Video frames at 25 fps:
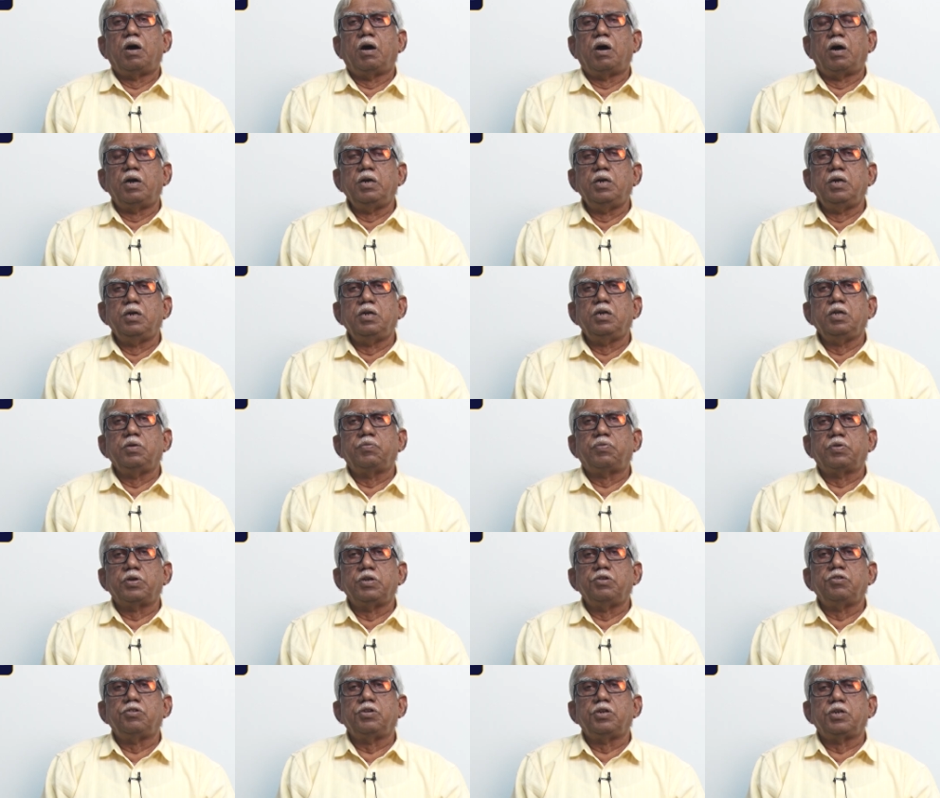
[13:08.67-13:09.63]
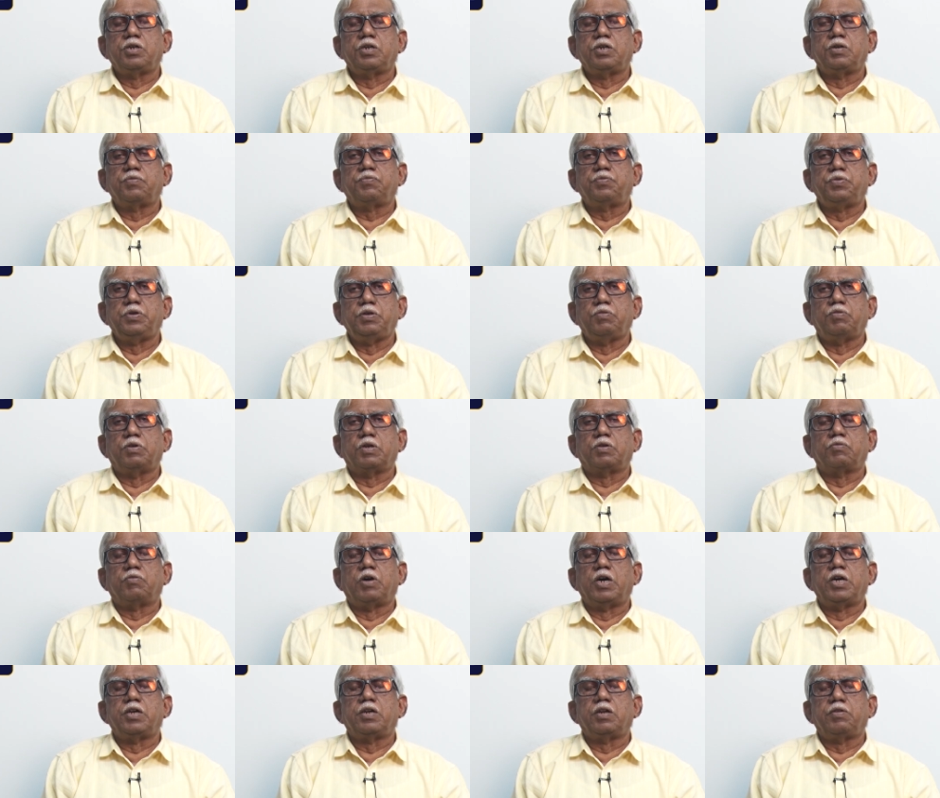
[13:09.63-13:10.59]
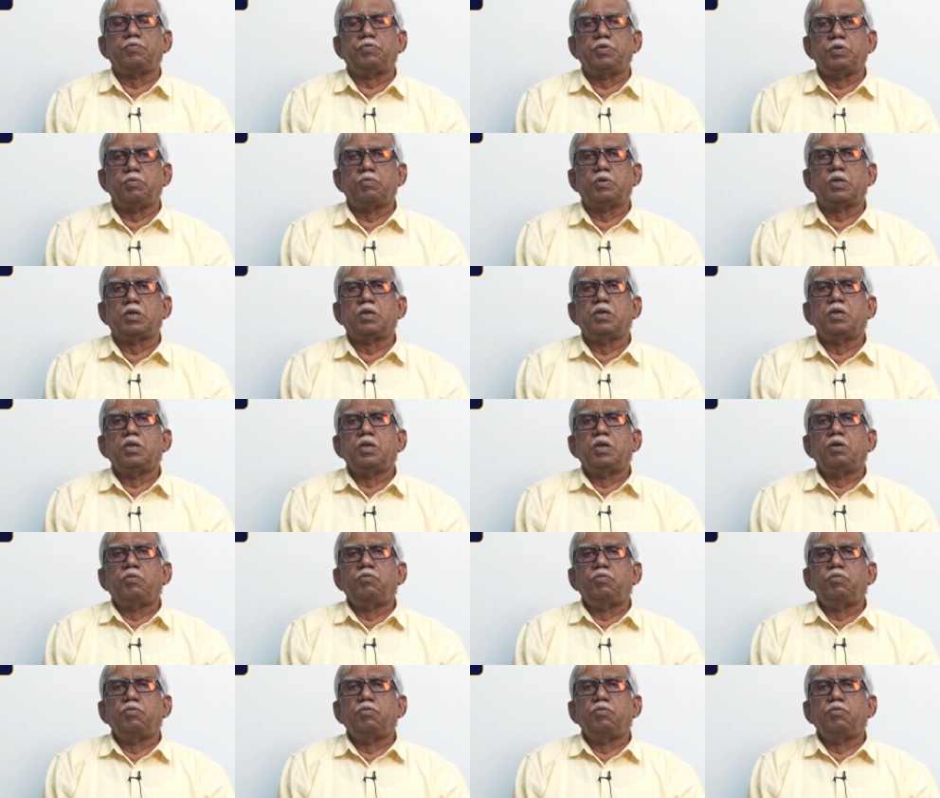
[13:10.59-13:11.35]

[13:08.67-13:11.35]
undifferentiated fever, viral fever,